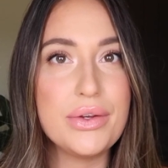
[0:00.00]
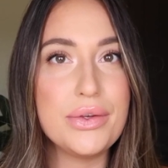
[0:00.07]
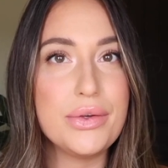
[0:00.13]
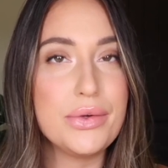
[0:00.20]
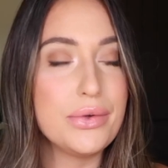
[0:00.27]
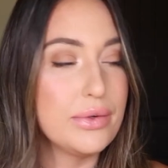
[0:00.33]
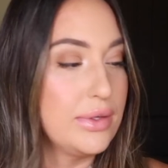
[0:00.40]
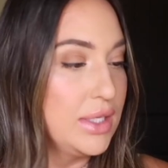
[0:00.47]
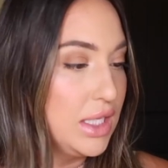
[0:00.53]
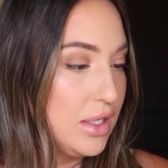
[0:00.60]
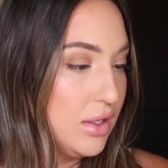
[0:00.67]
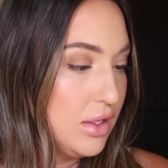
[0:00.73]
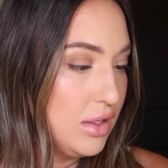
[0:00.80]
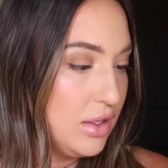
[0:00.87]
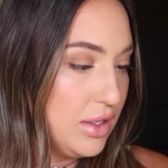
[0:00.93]
who
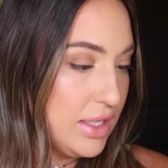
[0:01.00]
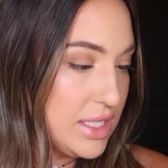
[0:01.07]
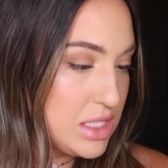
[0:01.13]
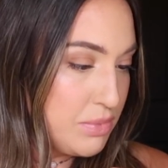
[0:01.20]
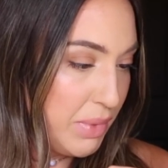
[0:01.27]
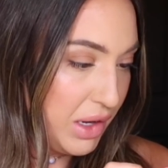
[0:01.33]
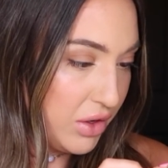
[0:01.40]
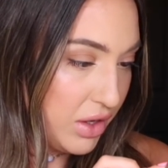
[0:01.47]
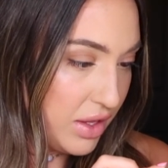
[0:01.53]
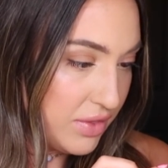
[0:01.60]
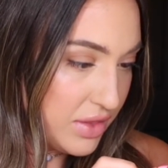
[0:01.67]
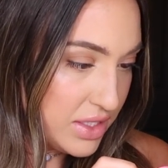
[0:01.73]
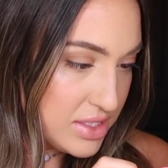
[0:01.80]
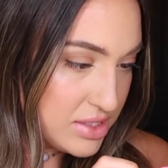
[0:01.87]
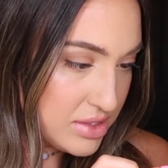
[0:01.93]
is better
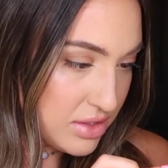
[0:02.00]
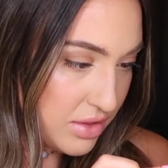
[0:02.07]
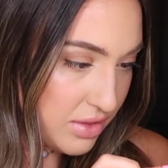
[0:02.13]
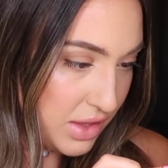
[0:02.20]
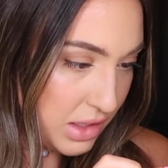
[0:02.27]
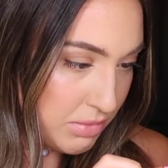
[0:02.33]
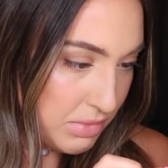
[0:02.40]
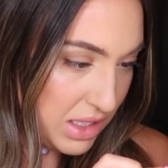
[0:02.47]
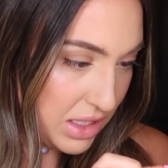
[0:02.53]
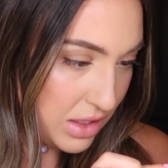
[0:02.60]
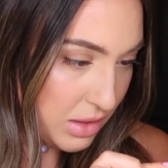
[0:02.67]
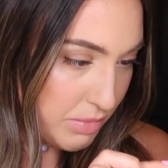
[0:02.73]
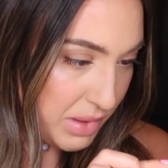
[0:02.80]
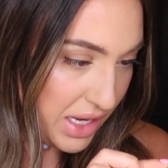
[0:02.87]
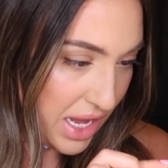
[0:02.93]
at this than
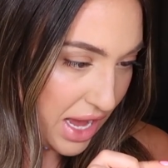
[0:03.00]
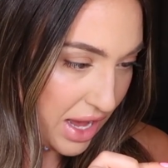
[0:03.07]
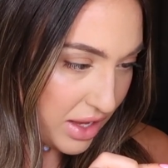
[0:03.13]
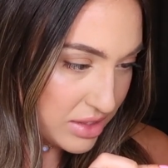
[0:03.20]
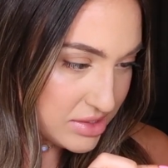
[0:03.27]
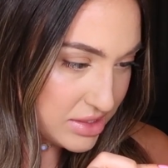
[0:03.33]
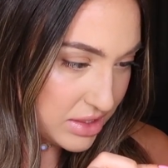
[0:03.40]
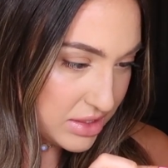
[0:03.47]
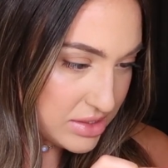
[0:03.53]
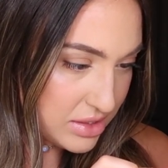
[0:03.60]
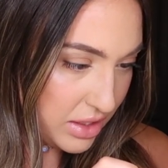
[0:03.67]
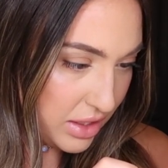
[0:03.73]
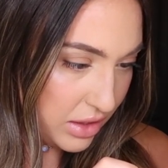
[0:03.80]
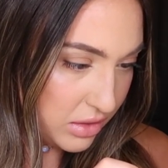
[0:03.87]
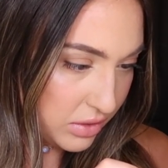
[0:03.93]
me, but it has these
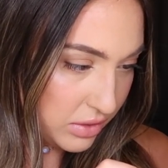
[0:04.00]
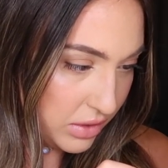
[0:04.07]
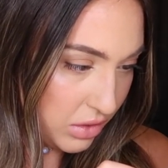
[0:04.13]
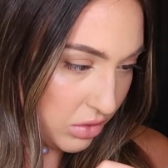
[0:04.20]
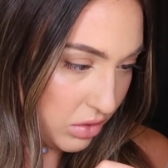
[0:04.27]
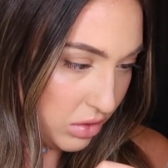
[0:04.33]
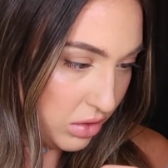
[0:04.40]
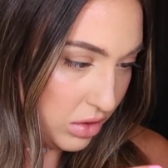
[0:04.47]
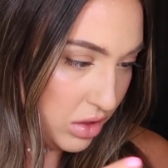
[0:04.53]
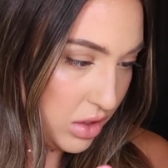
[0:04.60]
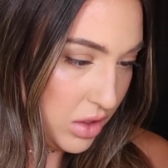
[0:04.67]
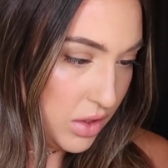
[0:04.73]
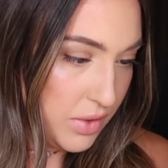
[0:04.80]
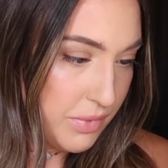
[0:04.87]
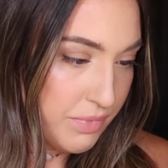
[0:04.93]
like little
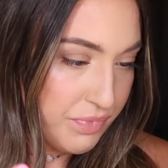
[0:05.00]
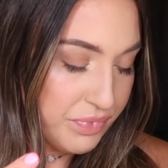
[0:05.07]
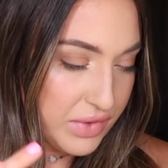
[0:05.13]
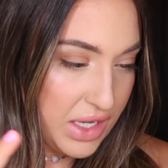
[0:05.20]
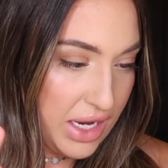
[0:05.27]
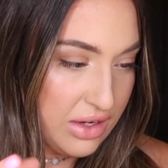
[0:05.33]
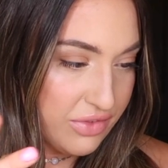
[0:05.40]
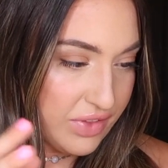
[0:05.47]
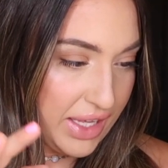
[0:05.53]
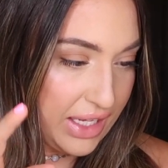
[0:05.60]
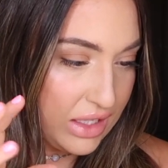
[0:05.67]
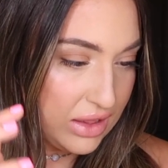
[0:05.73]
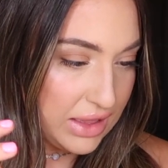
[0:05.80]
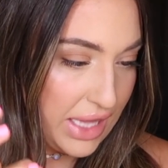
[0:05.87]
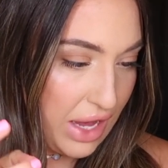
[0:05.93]
kind of
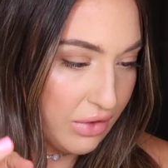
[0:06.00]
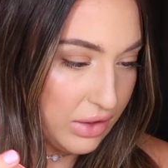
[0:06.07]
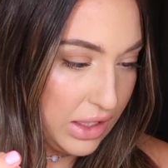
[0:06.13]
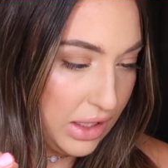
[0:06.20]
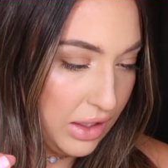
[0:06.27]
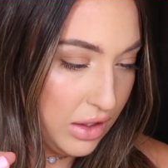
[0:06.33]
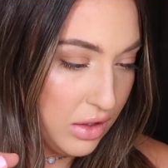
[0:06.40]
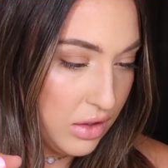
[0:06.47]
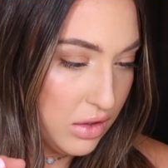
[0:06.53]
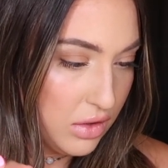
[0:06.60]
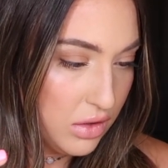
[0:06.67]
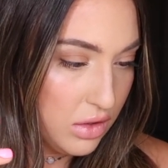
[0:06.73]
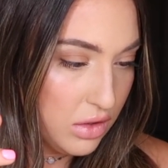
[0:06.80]
like cloudy